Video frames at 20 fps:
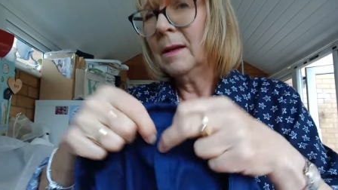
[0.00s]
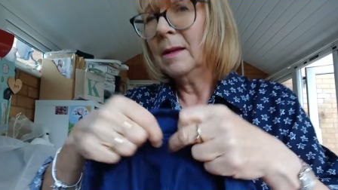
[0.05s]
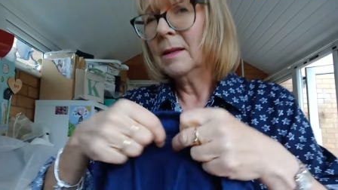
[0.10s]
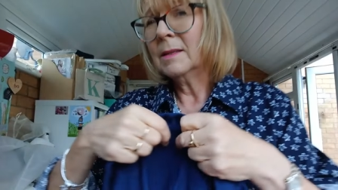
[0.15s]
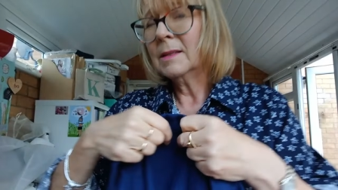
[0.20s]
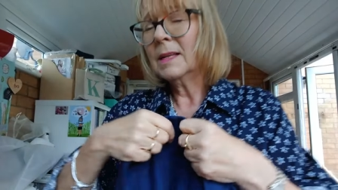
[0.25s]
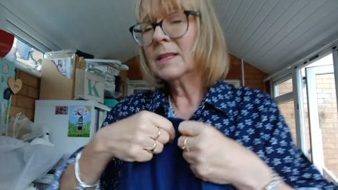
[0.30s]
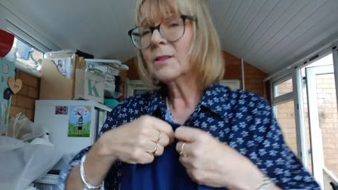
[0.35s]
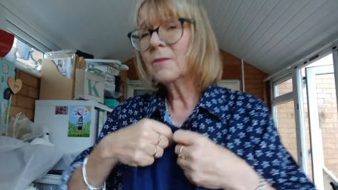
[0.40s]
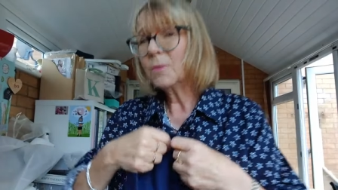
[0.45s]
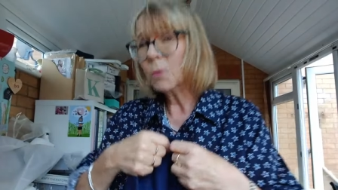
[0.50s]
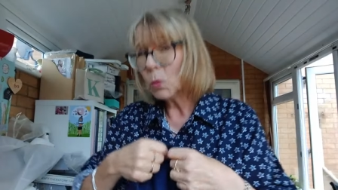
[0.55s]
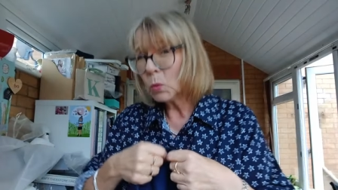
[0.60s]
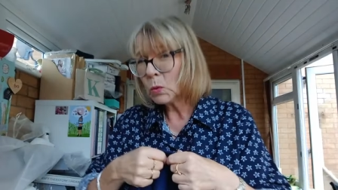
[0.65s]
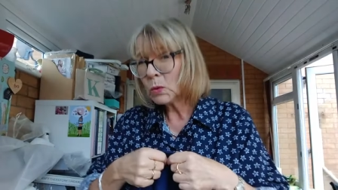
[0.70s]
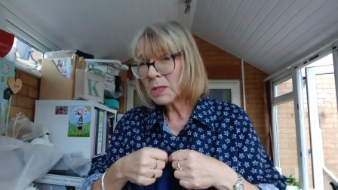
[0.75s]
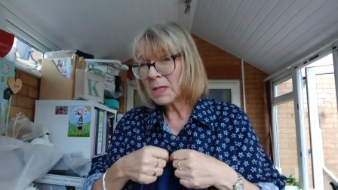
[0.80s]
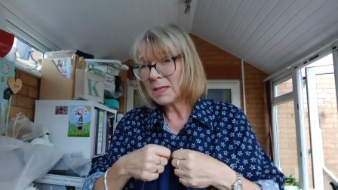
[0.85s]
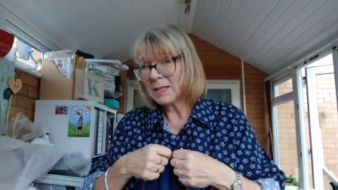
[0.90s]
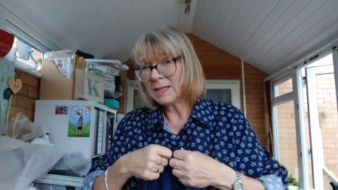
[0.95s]
So that's
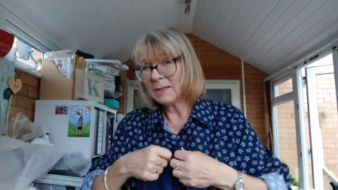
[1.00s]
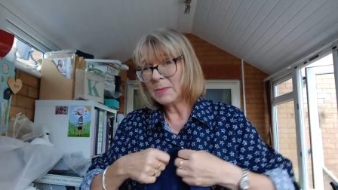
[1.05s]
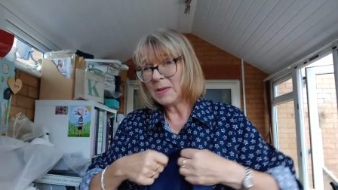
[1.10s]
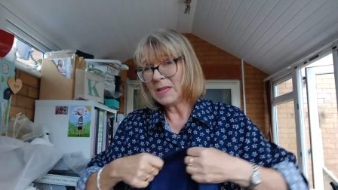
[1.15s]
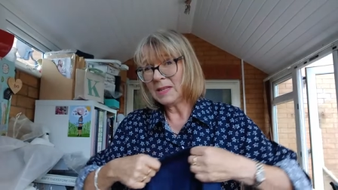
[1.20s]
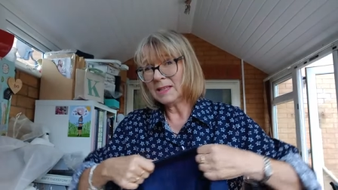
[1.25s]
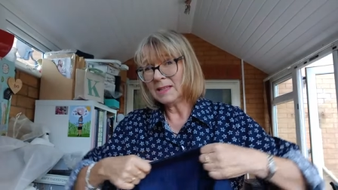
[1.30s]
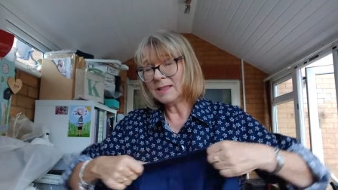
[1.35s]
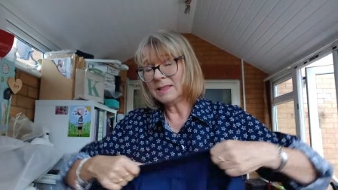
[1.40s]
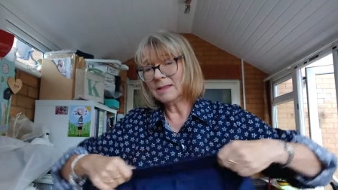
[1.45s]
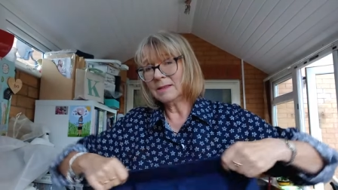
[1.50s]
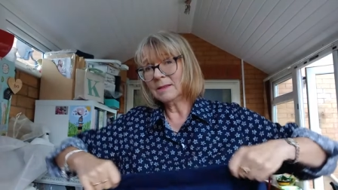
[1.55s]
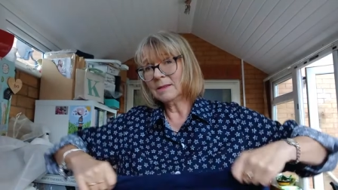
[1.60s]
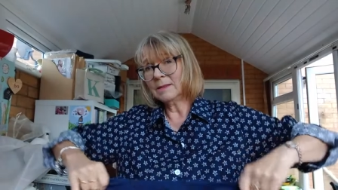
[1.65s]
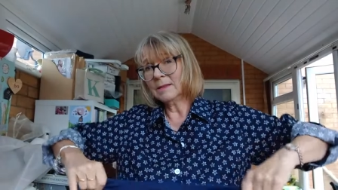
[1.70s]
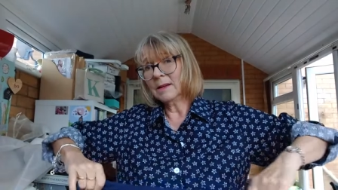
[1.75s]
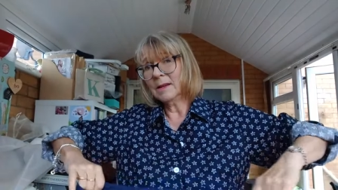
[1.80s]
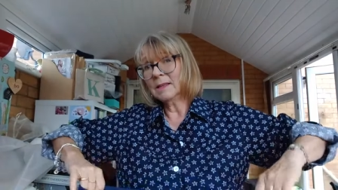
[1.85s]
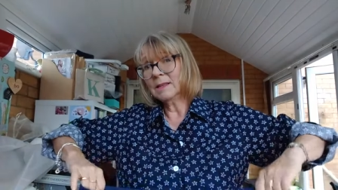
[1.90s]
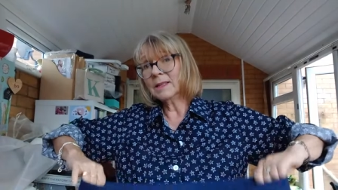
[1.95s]
4
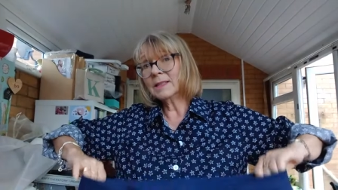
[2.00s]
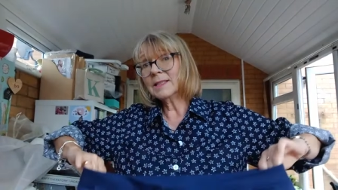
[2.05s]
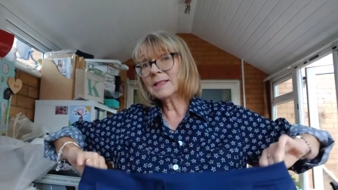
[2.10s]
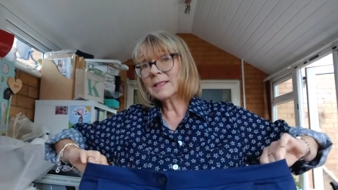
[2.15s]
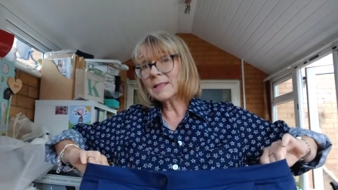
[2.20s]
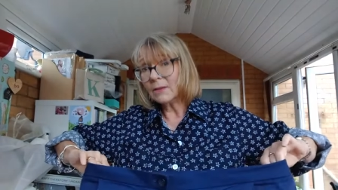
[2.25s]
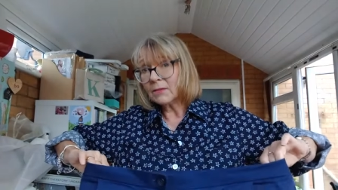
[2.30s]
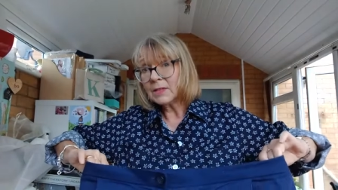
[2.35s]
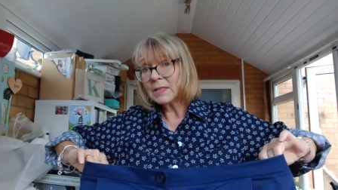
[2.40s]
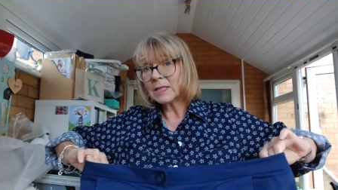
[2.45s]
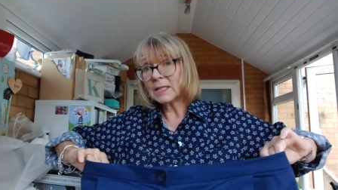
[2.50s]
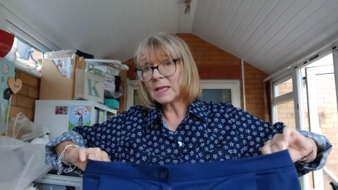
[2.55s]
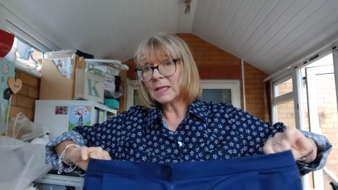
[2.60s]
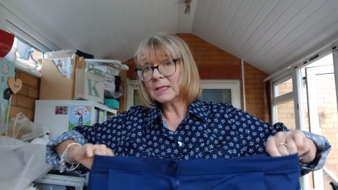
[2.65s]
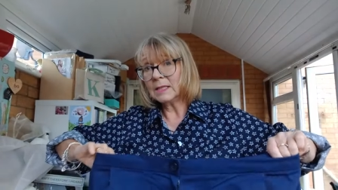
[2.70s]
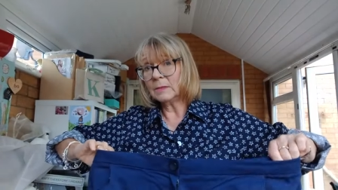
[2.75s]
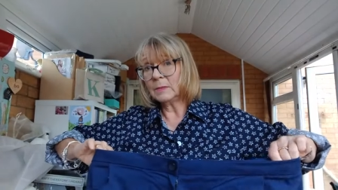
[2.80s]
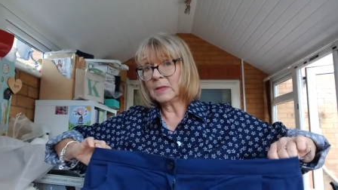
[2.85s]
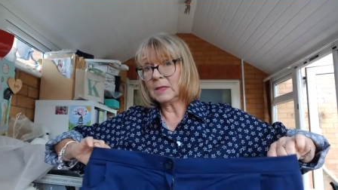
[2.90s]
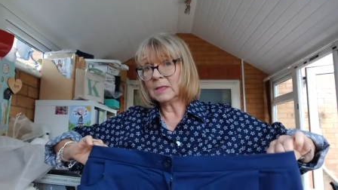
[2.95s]
centimetres. That's 7
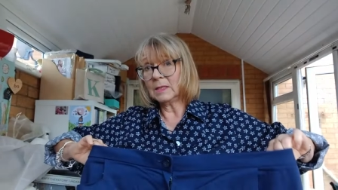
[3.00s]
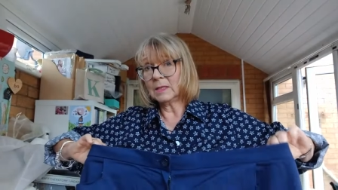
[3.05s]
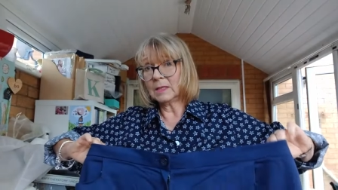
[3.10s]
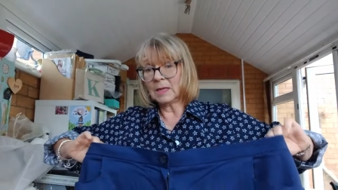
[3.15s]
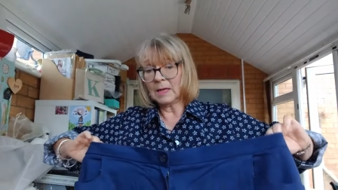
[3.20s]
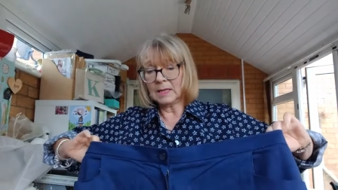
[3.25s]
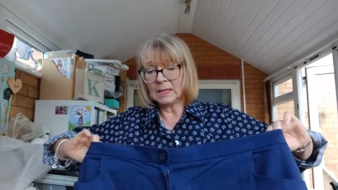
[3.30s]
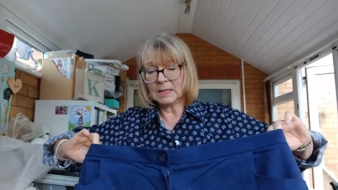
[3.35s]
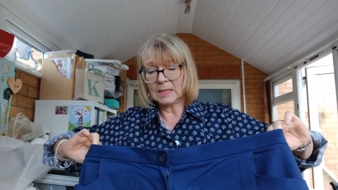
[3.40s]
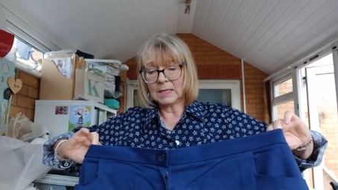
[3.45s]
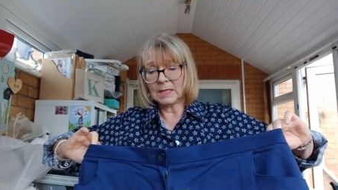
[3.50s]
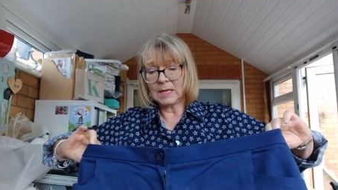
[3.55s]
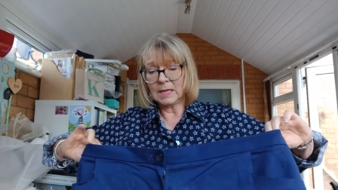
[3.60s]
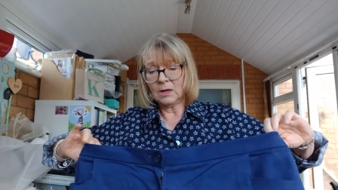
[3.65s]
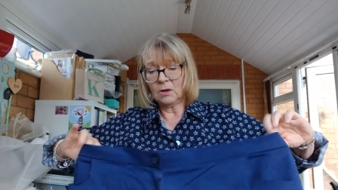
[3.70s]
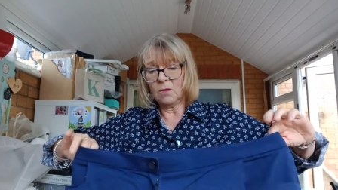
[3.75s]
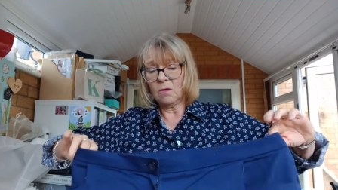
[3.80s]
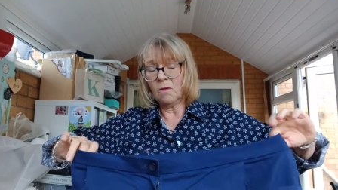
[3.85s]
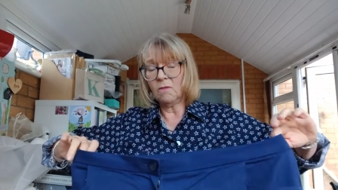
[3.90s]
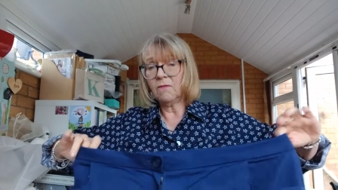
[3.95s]
centimetres I had to
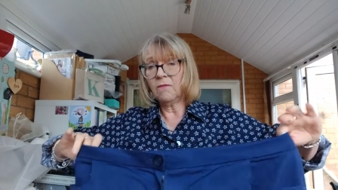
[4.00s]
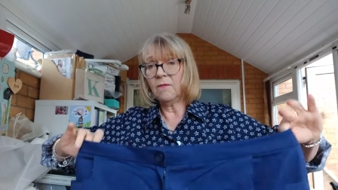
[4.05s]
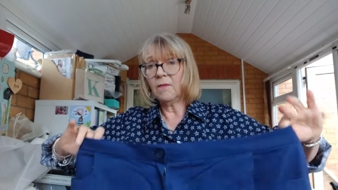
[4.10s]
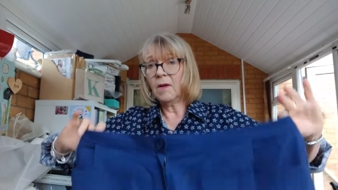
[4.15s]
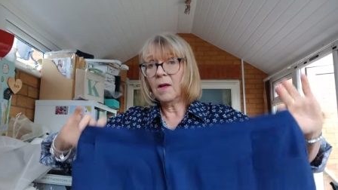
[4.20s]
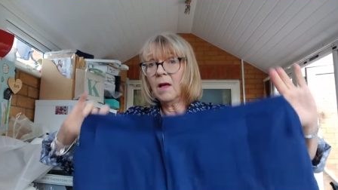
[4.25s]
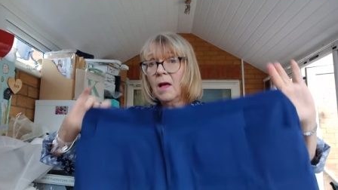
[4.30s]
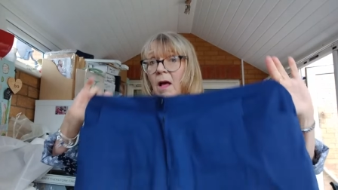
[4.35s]
take off.